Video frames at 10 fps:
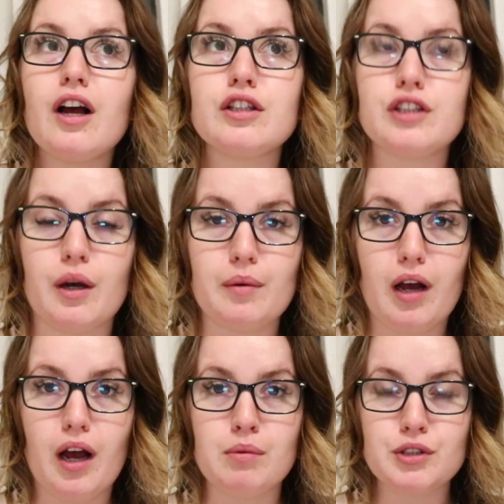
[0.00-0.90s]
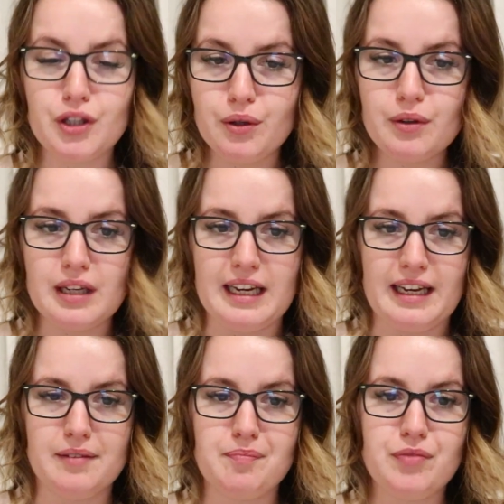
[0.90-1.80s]
so I was
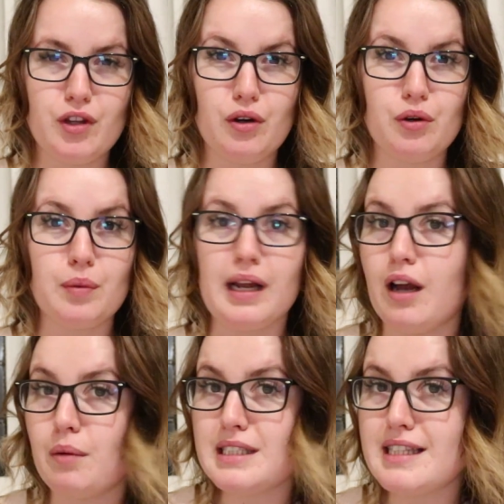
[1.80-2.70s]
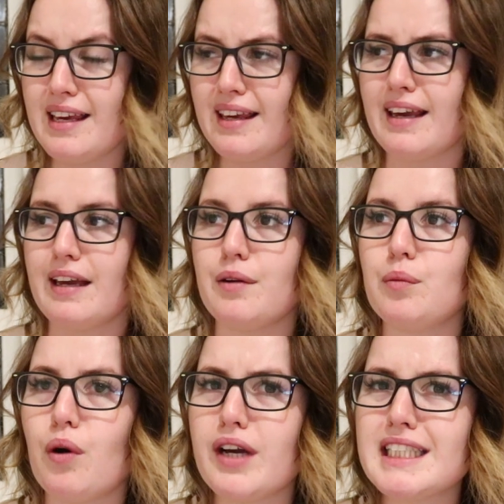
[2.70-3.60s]
googling well I was thinking
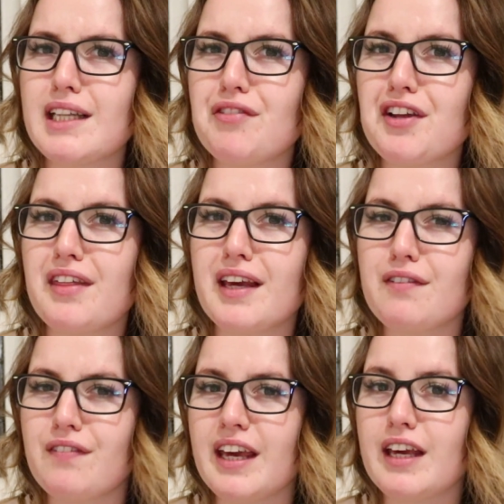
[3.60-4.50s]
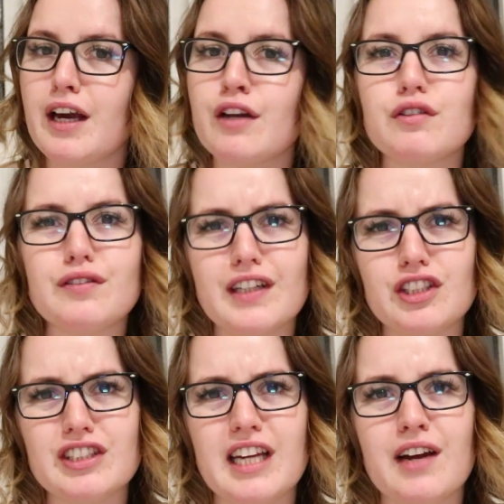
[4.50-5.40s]
why is everything vegan or
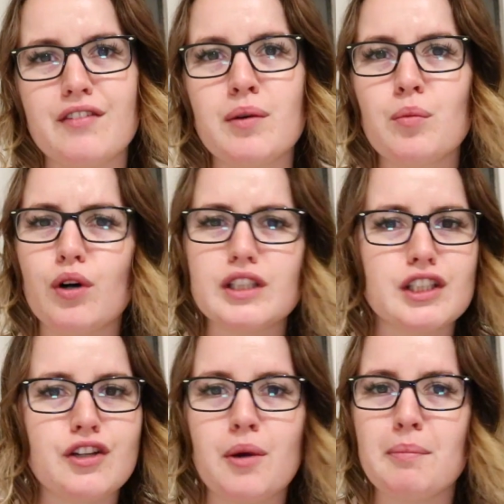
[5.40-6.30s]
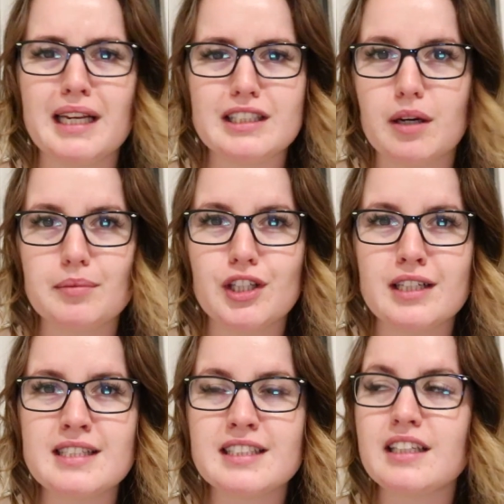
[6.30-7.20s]
vegetarian why is there no meat
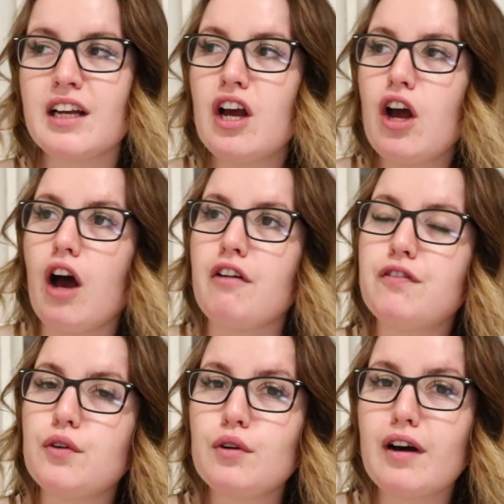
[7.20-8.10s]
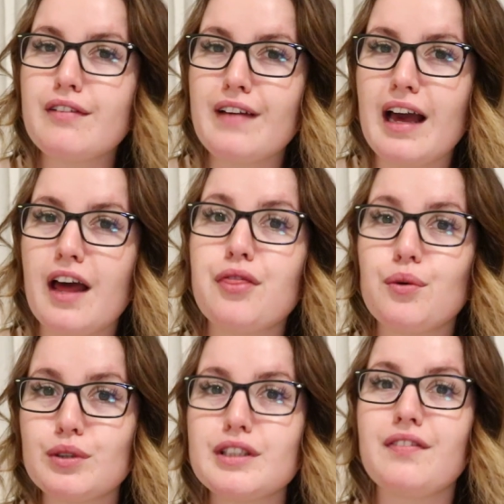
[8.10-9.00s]
options I thought I, I
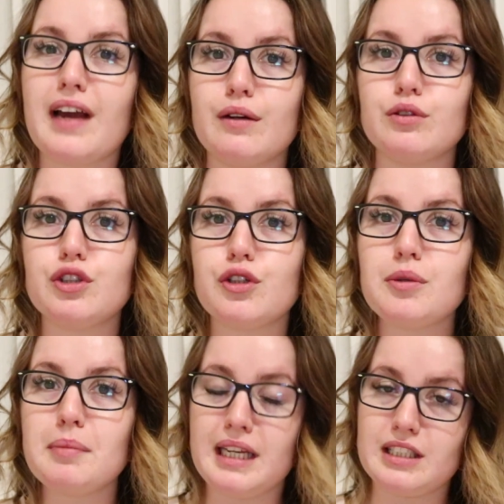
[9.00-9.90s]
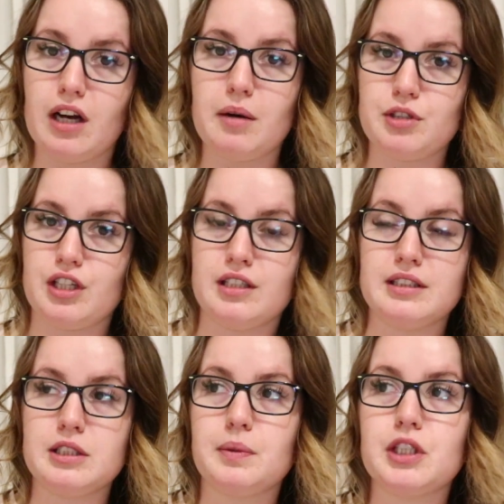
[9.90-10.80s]
thought I found two meat
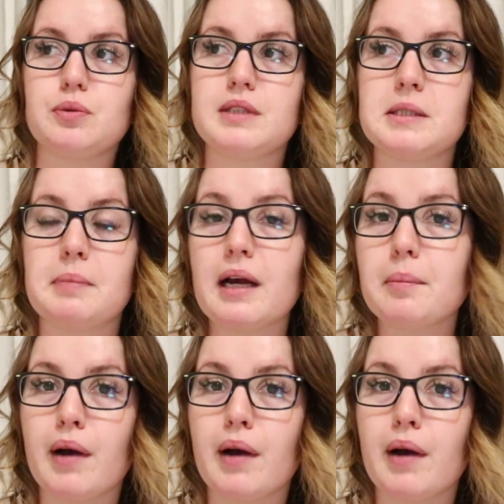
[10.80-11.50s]
options which was spag